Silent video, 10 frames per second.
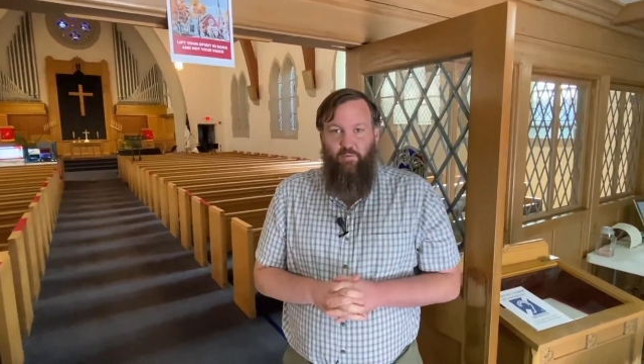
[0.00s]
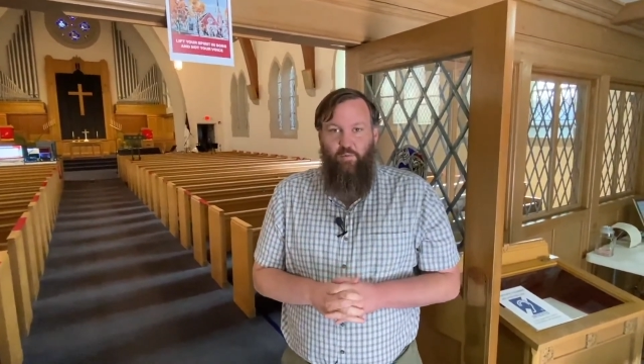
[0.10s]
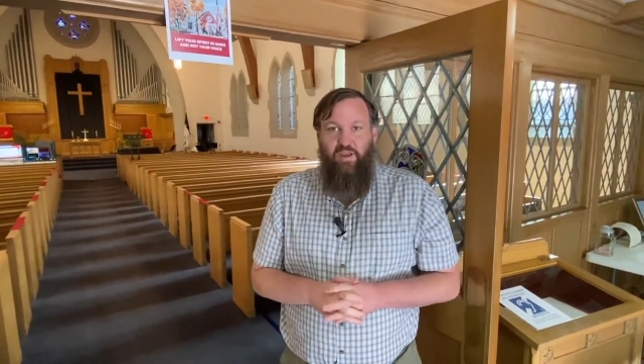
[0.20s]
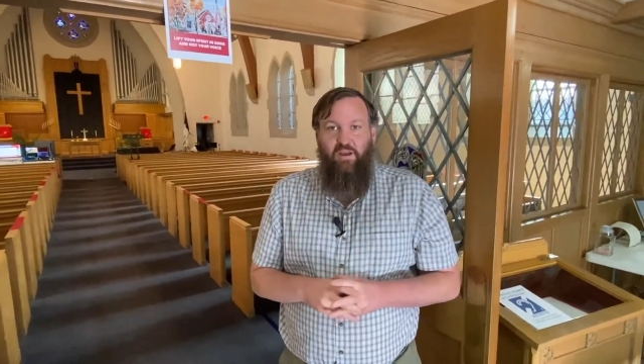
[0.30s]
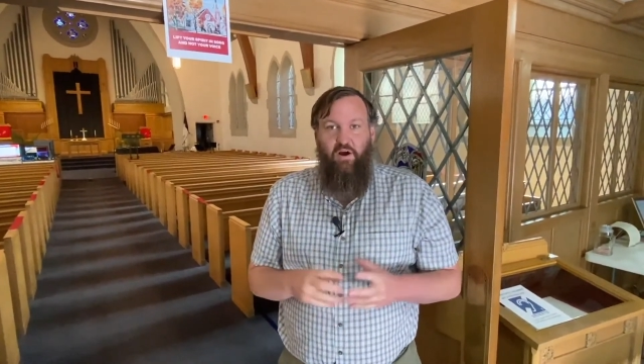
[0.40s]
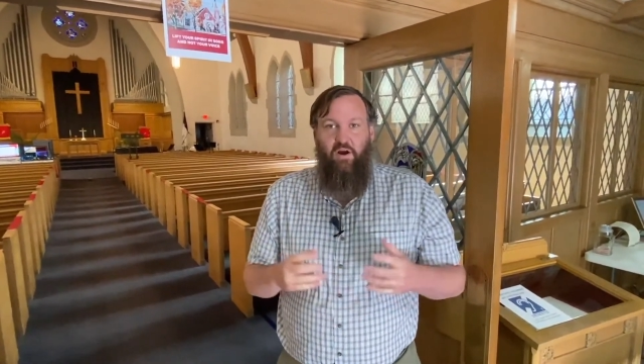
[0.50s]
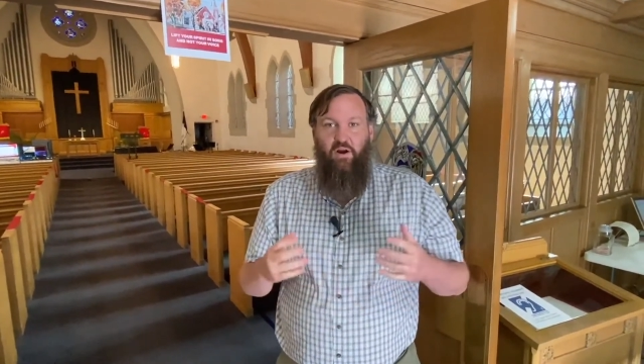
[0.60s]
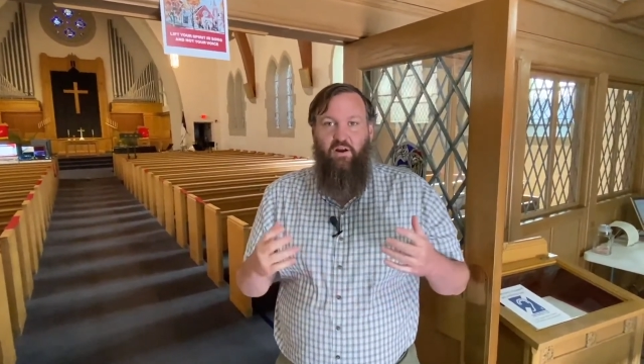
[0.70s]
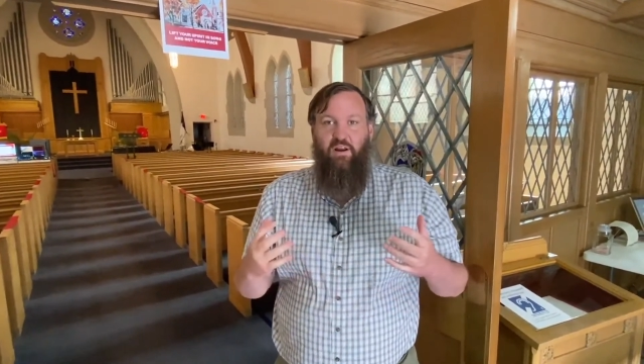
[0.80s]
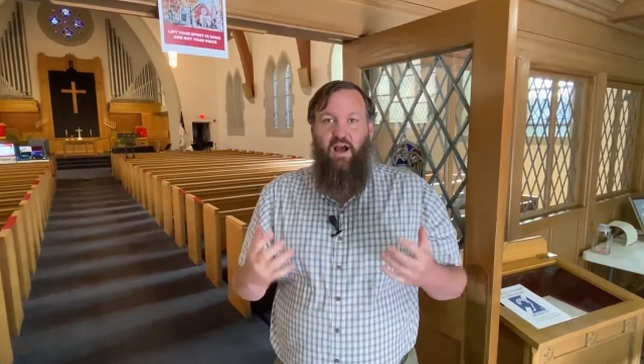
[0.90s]
We
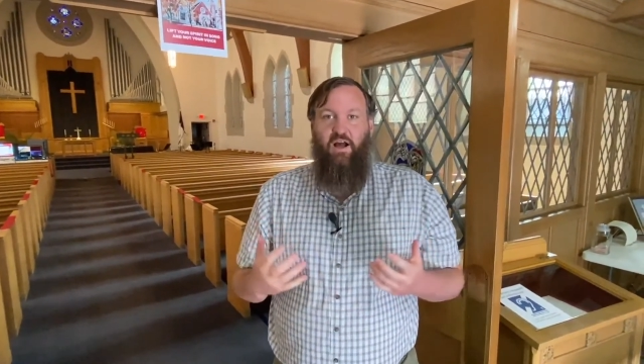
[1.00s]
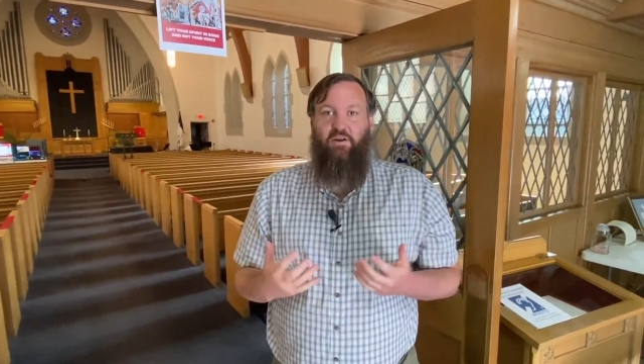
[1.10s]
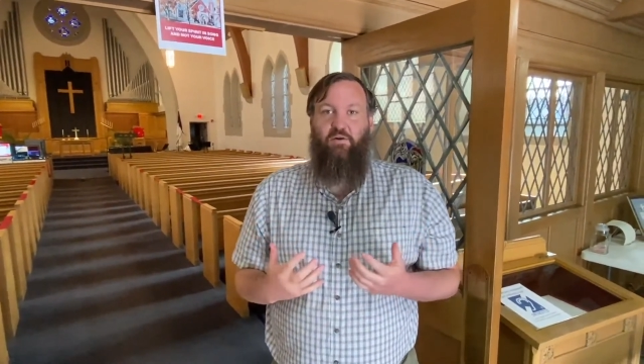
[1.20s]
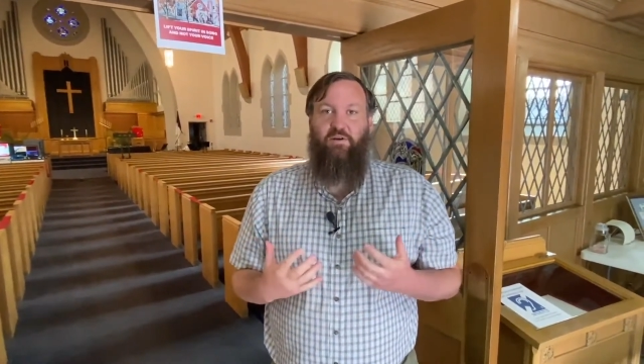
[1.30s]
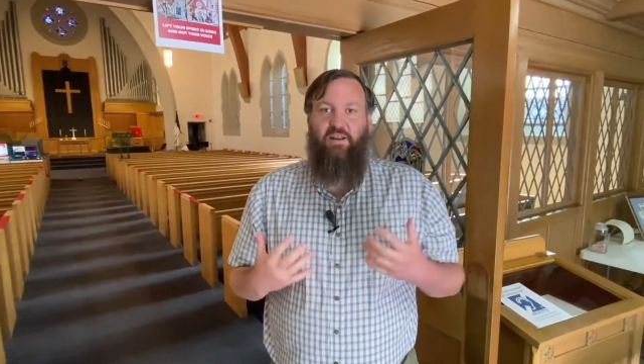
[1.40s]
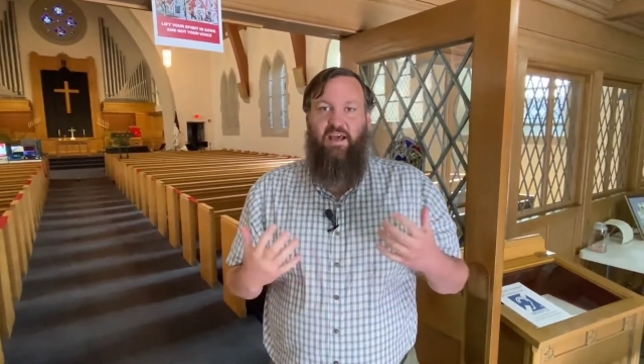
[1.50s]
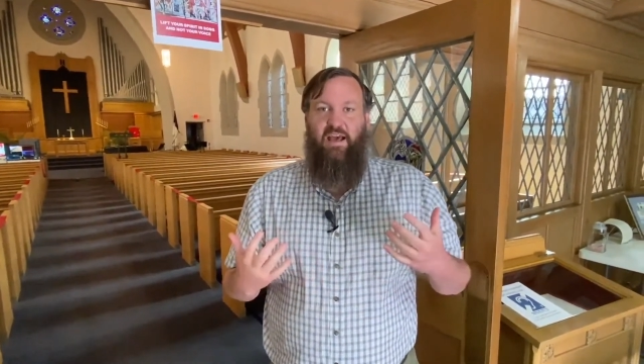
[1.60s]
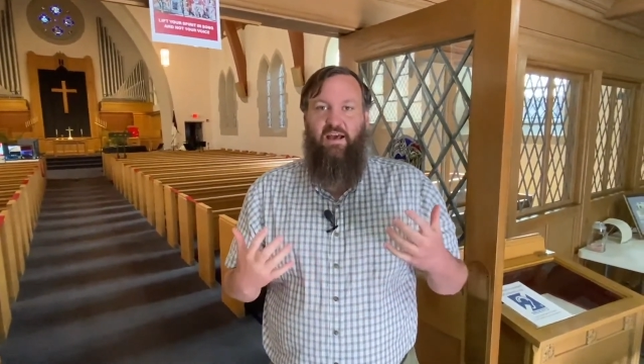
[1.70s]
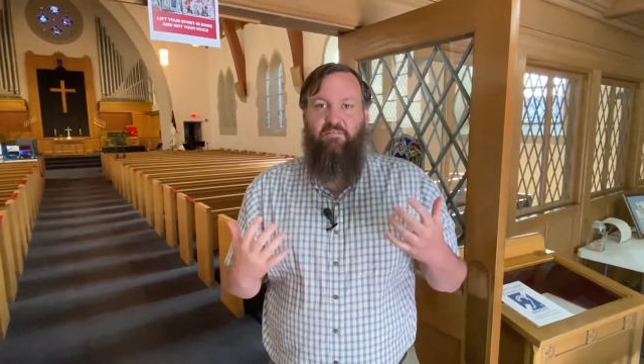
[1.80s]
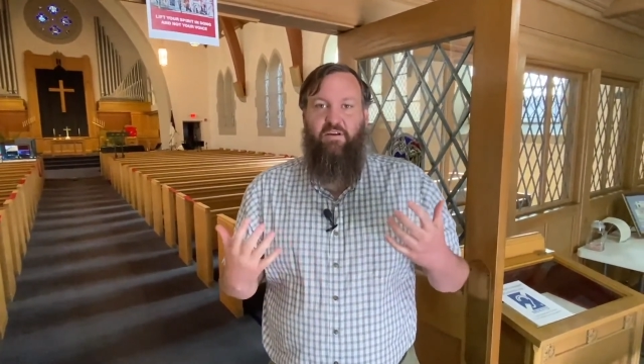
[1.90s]
are not going to
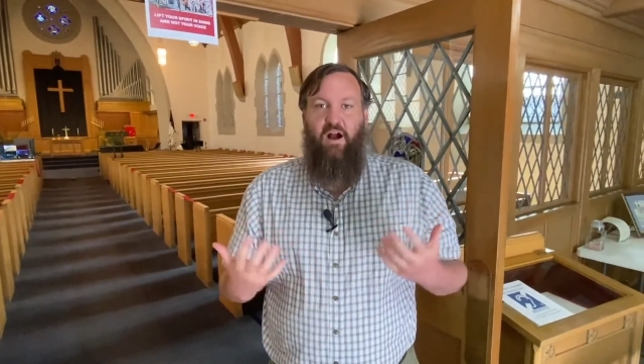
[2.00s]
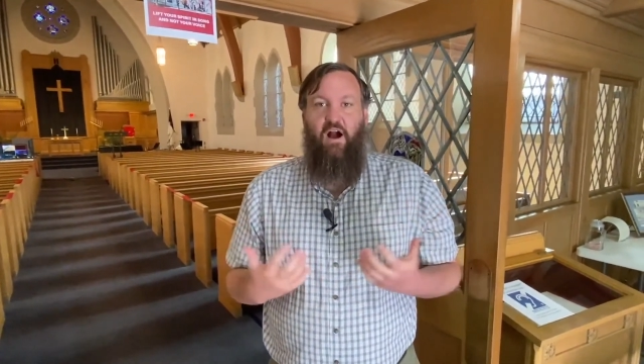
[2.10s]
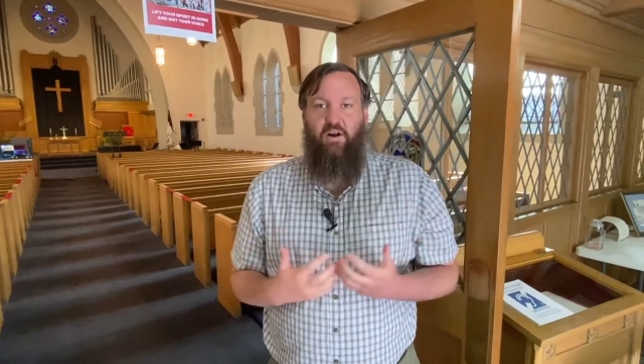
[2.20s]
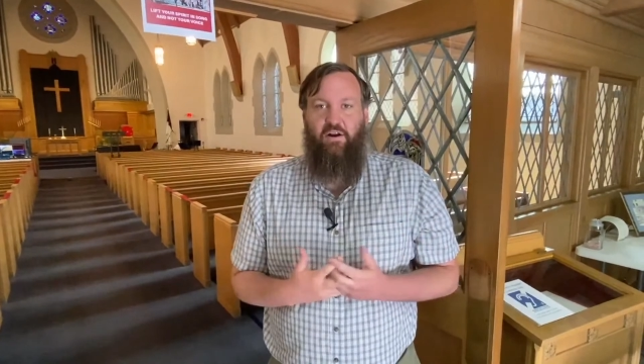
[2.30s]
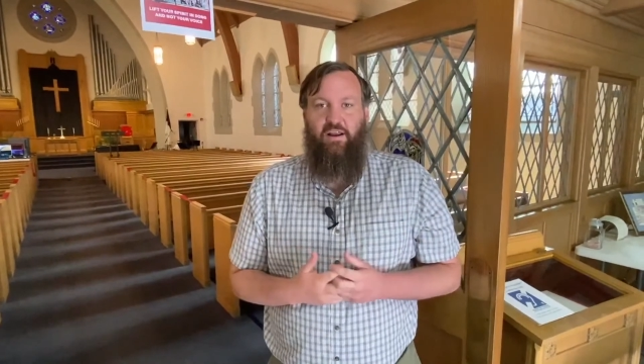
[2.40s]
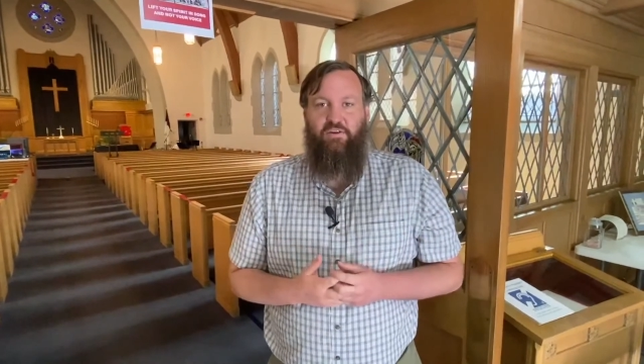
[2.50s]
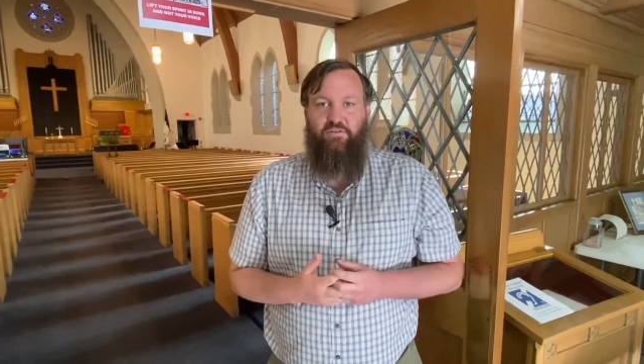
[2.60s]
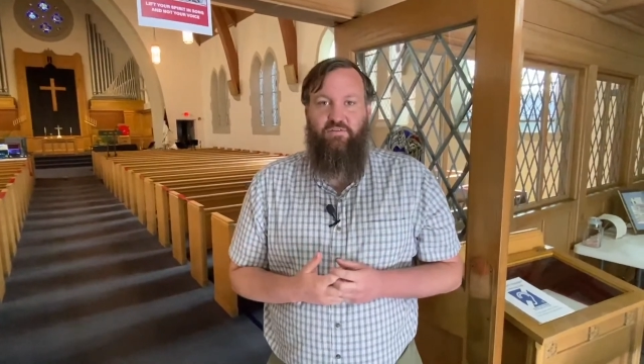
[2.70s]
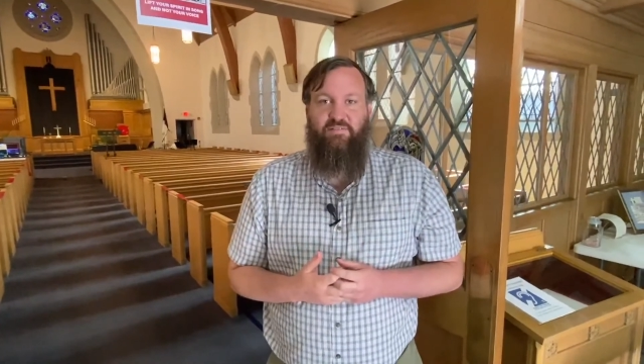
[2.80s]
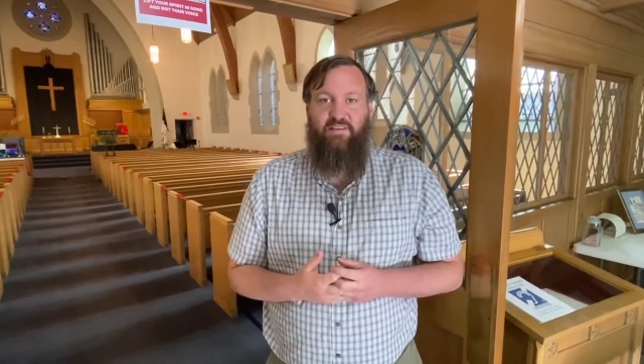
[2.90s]
have
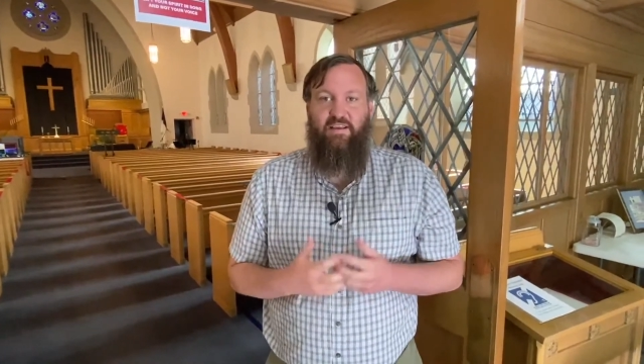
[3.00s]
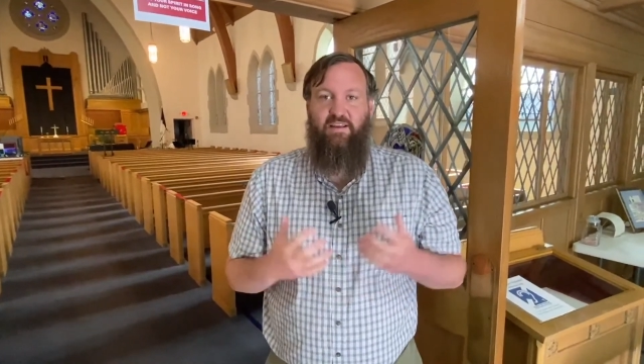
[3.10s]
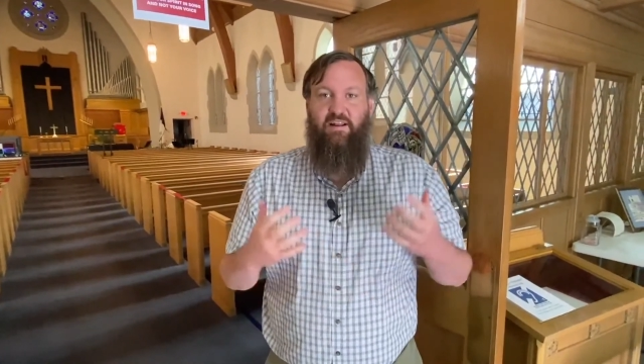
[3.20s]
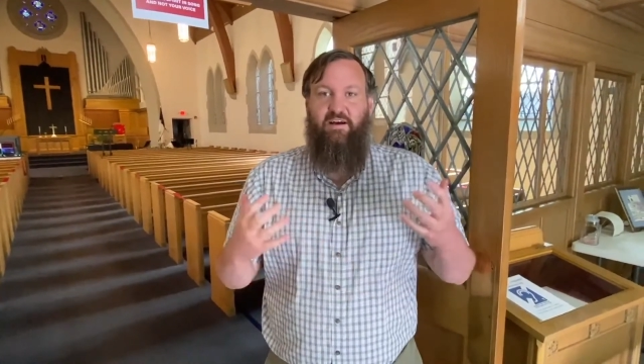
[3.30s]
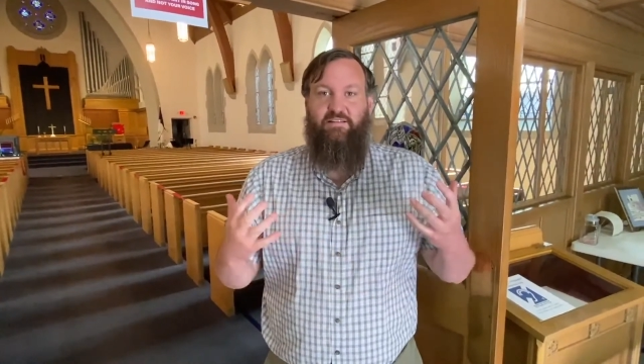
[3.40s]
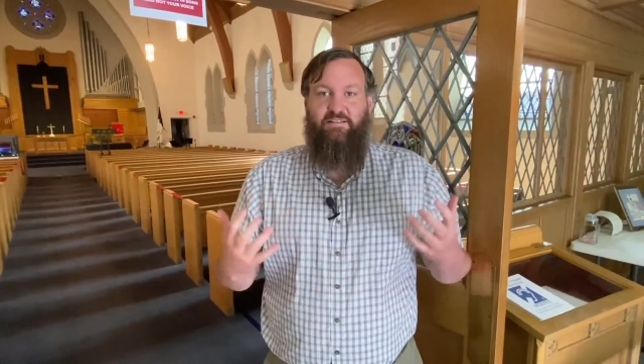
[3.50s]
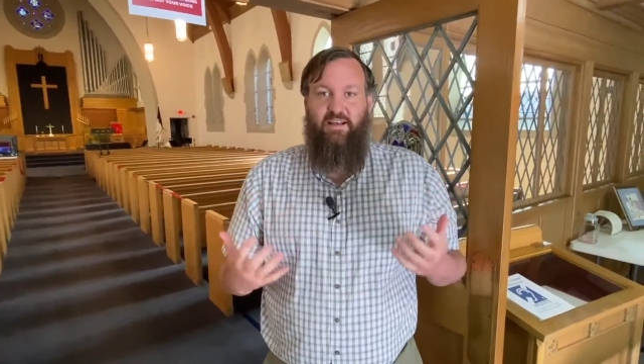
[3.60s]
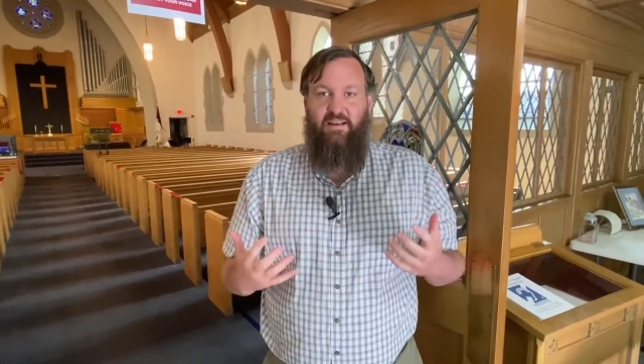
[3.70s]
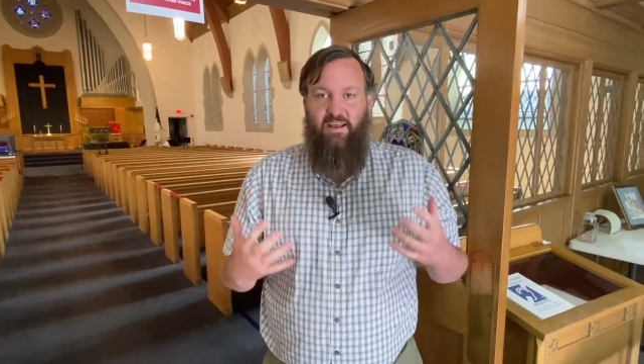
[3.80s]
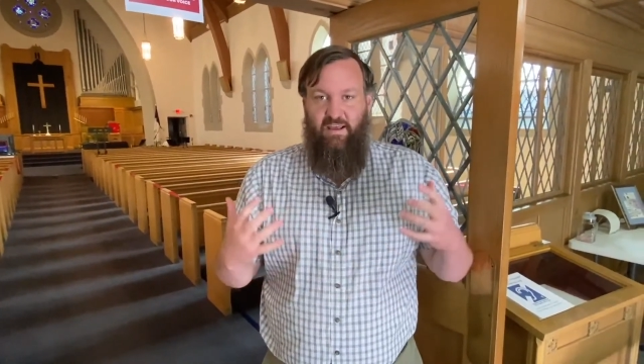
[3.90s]
congregational singing on
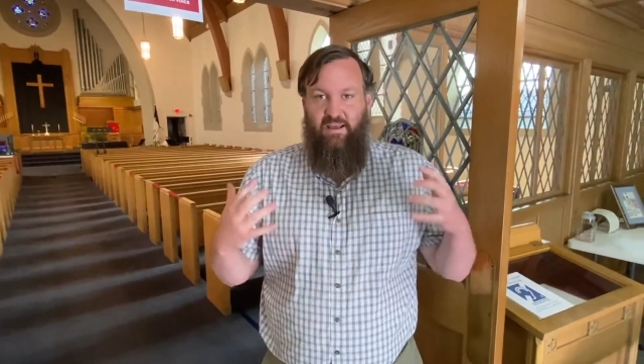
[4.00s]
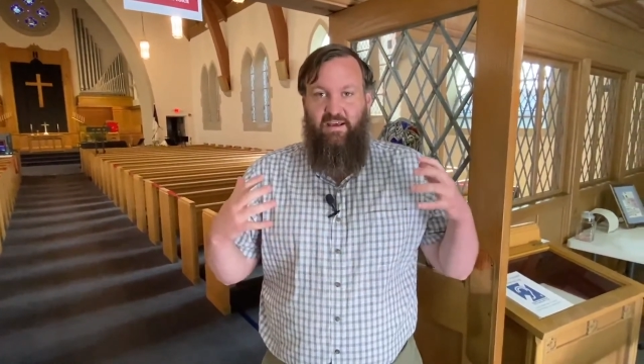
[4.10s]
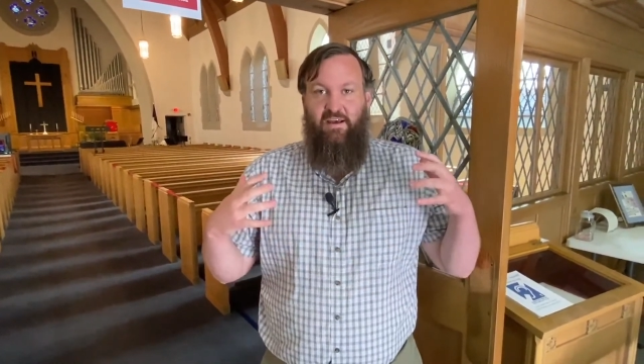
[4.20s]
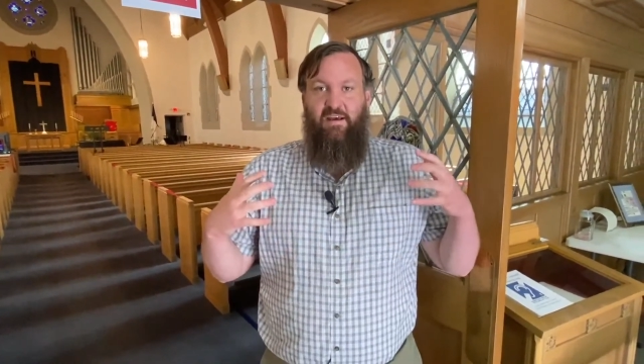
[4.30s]
Sunday.